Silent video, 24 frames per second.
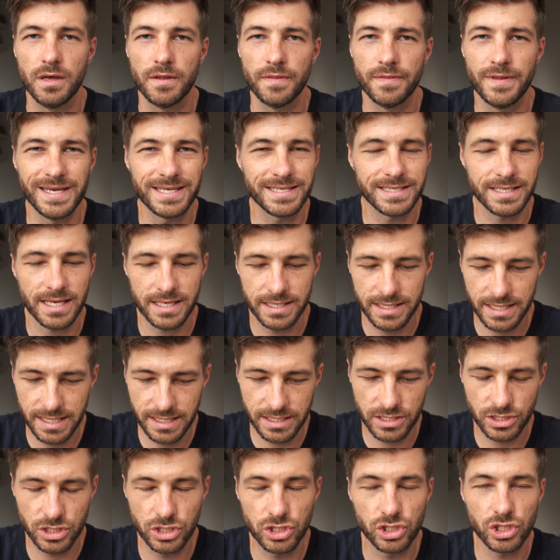this
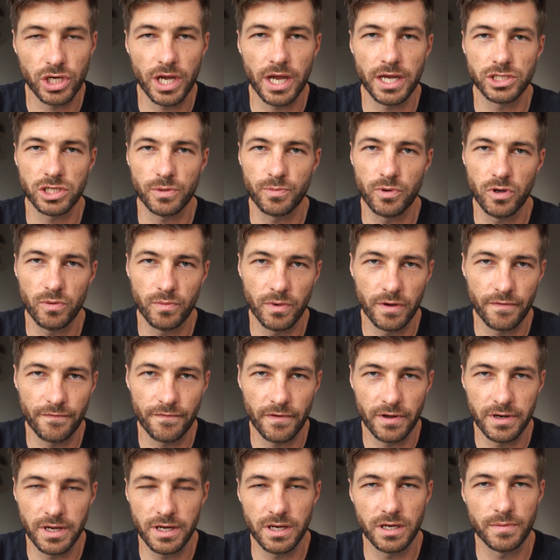needs to change.
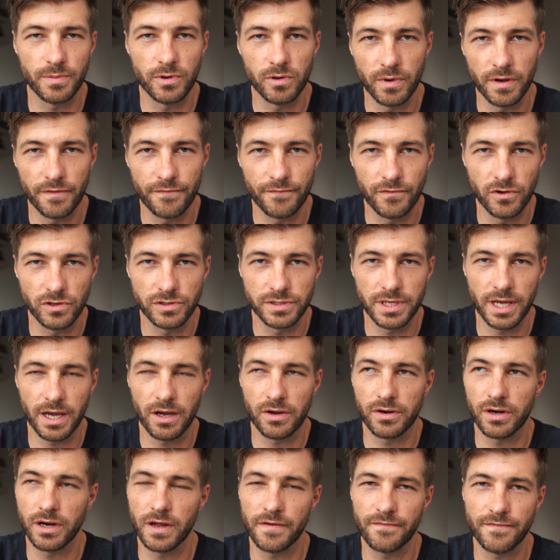I needed to put my foot
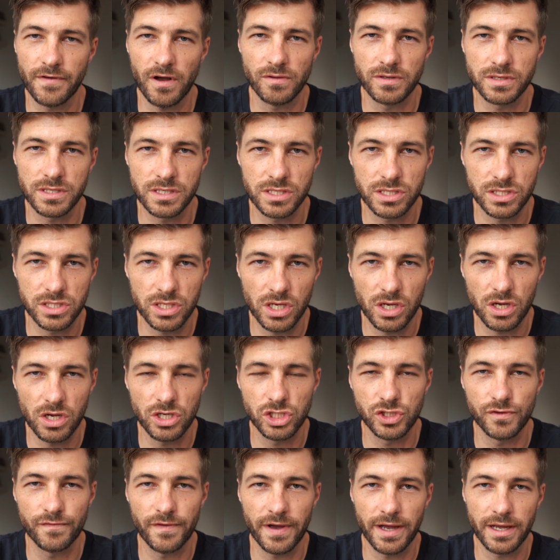down, and I felt this
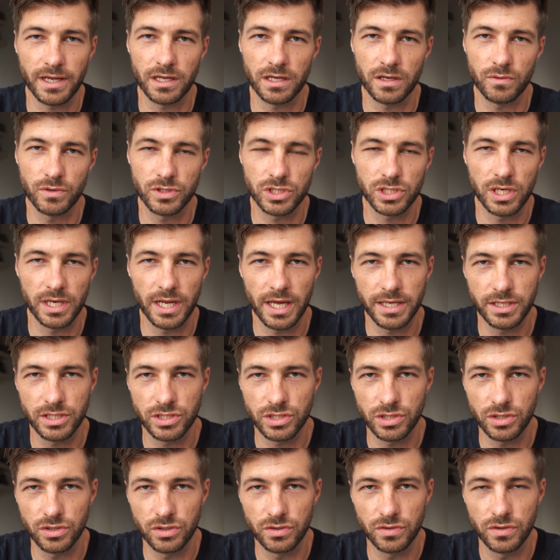surge of anger, which led
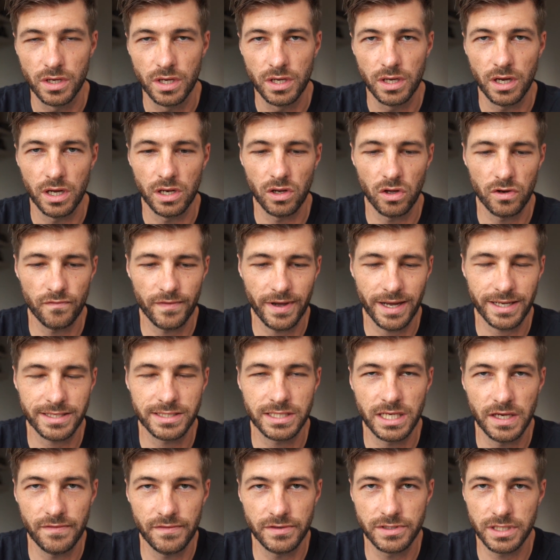to a lot of
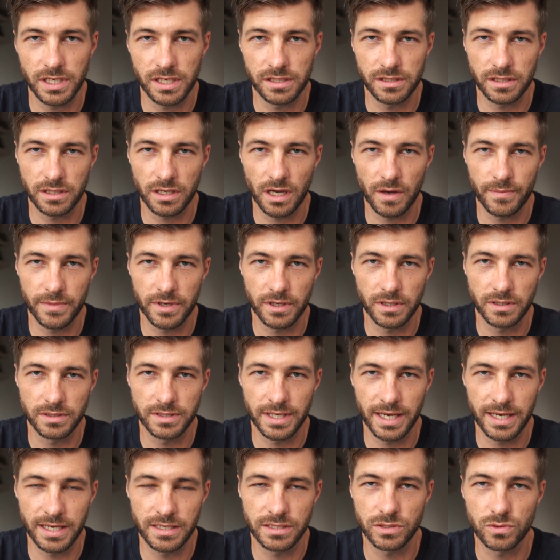activity in the coming
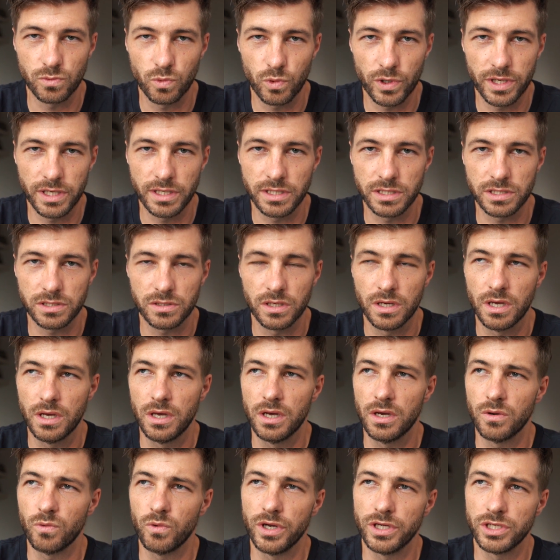days and weeks,
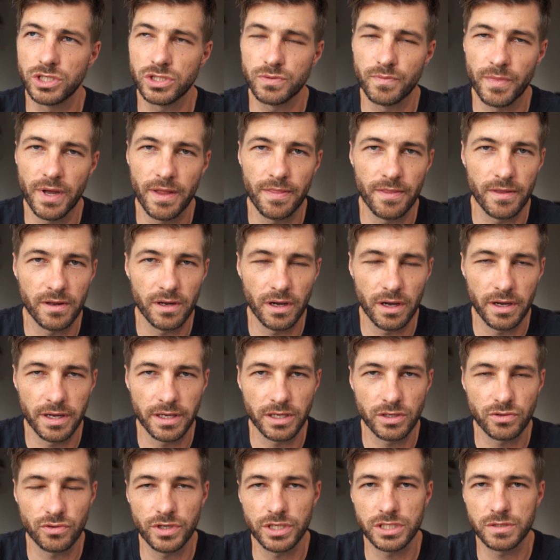which meant that I
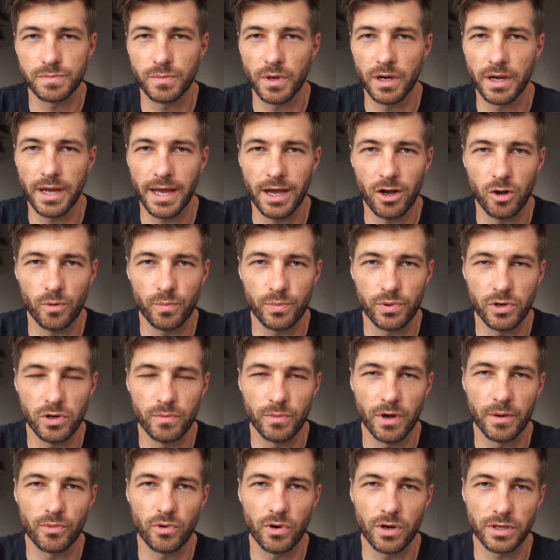increased my output,
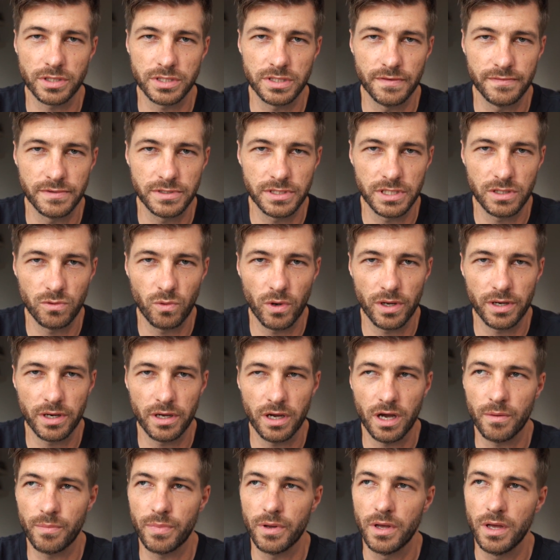my productivity went
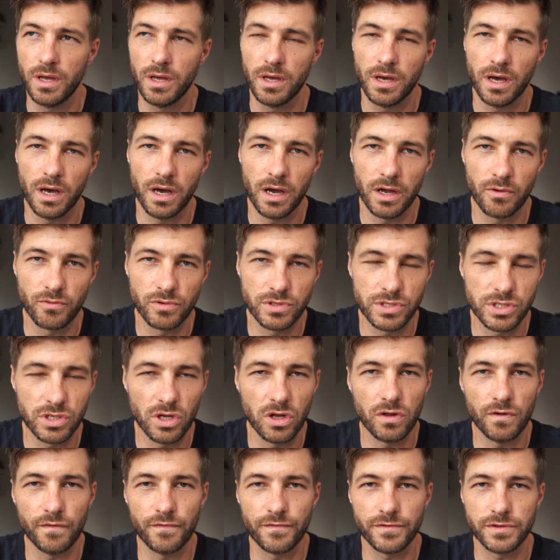up. I
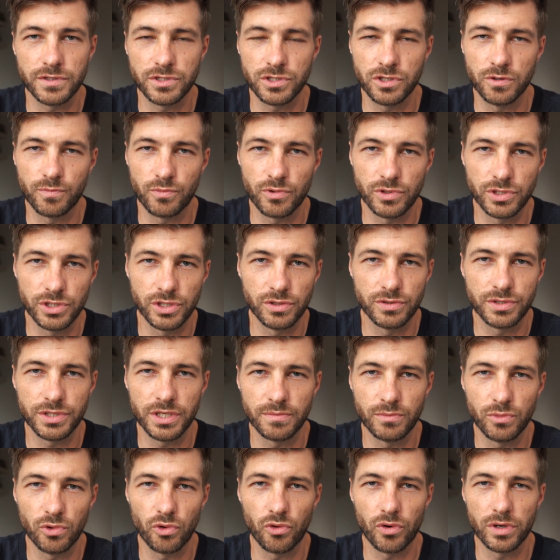resolved to
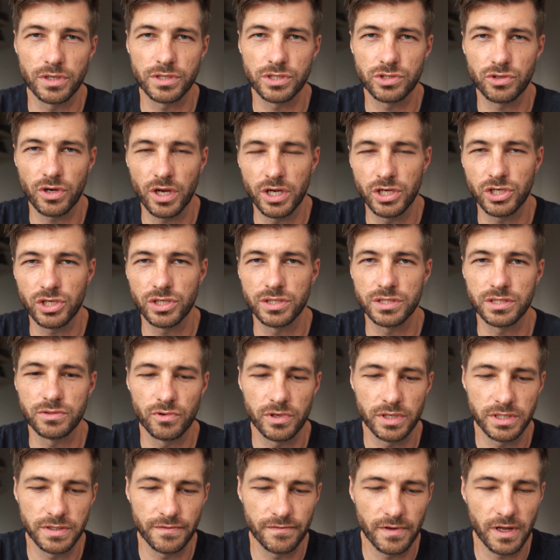producing more illustrations and
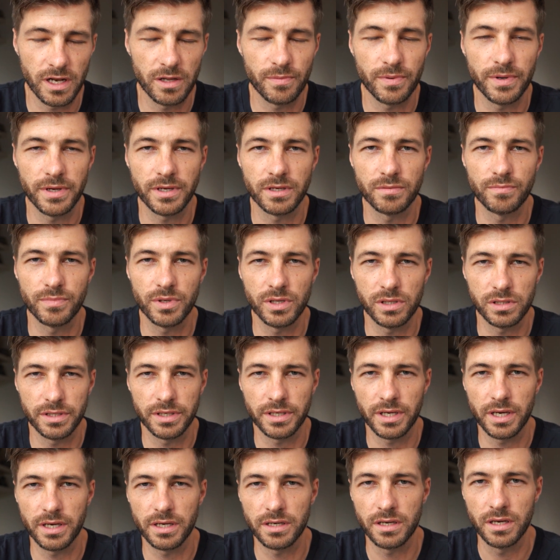really developing and
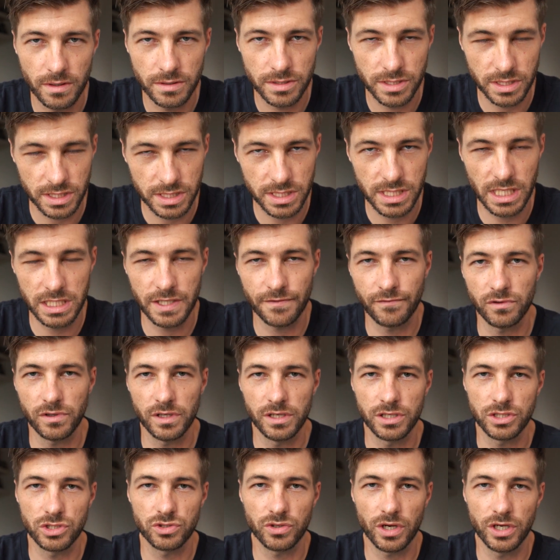building a successful
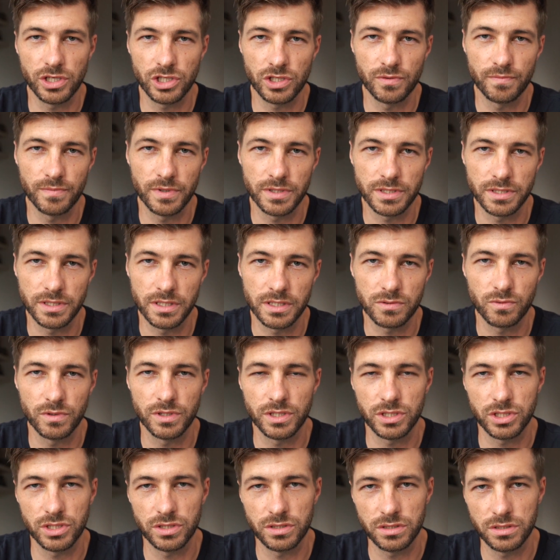illustration business,
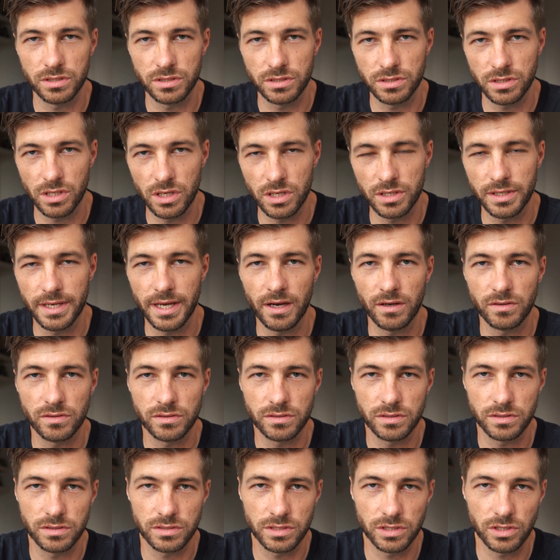which turned out
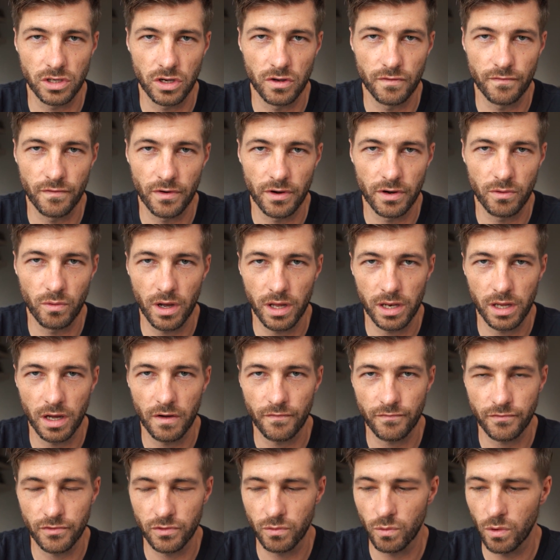to go very well
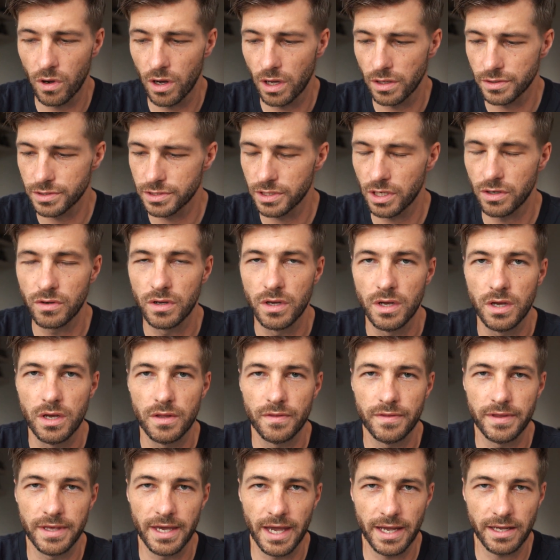after a while. So
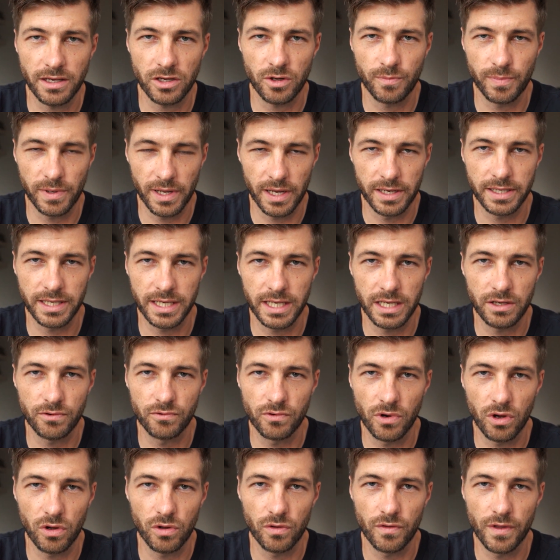the anger played a key
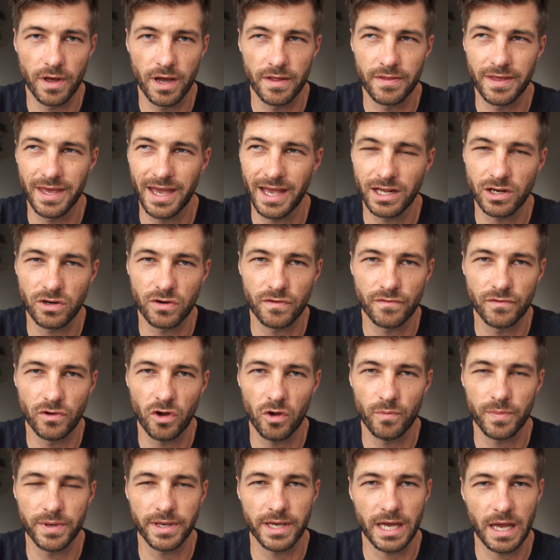role there. The anger of
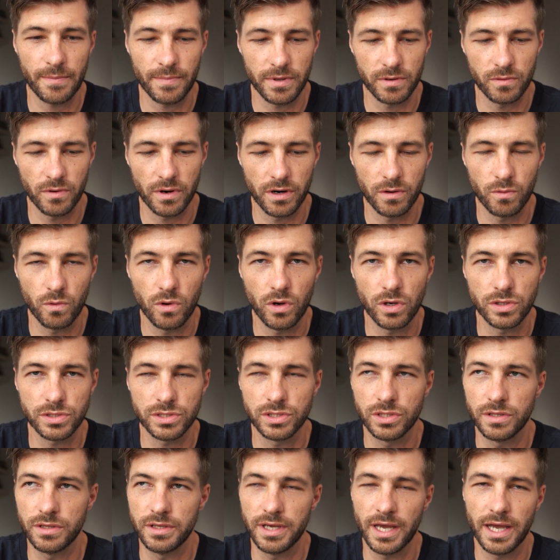not being happy where I was,
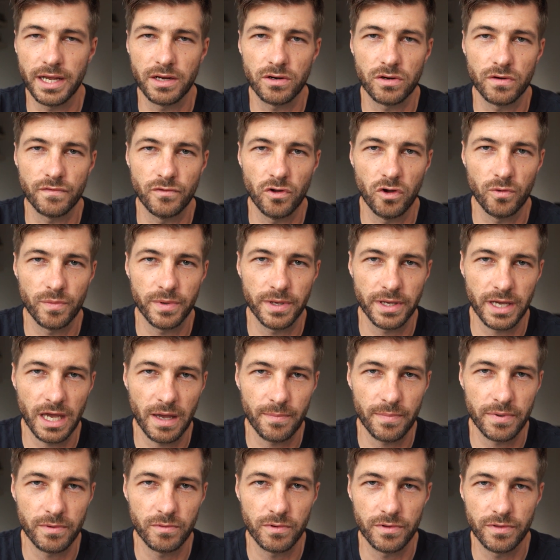the anger of not being
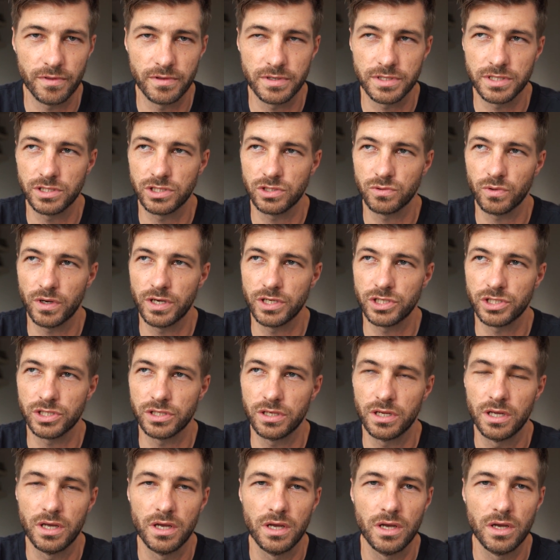happy with the
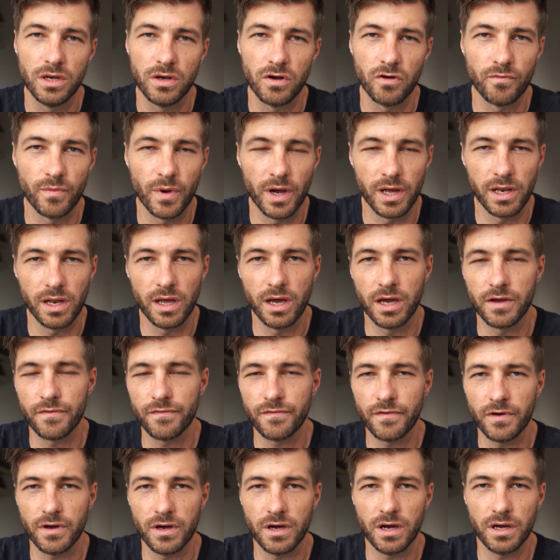situation of my life,
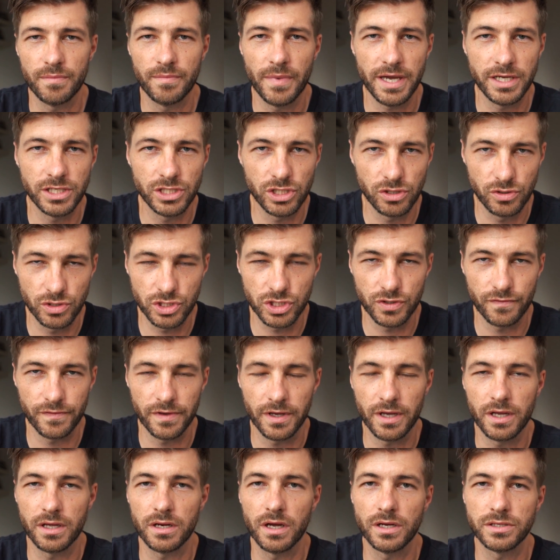I made use of
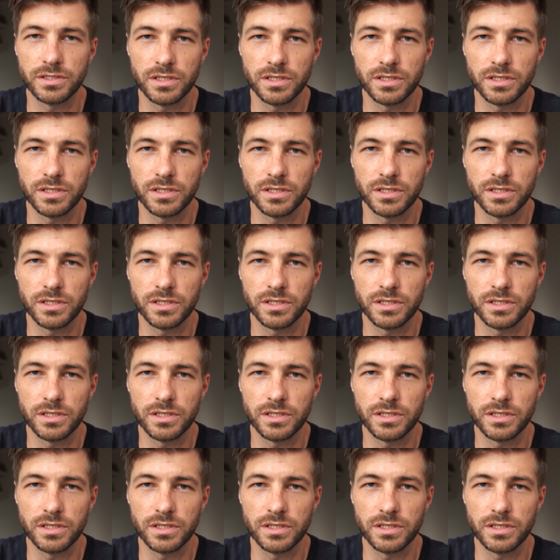it and I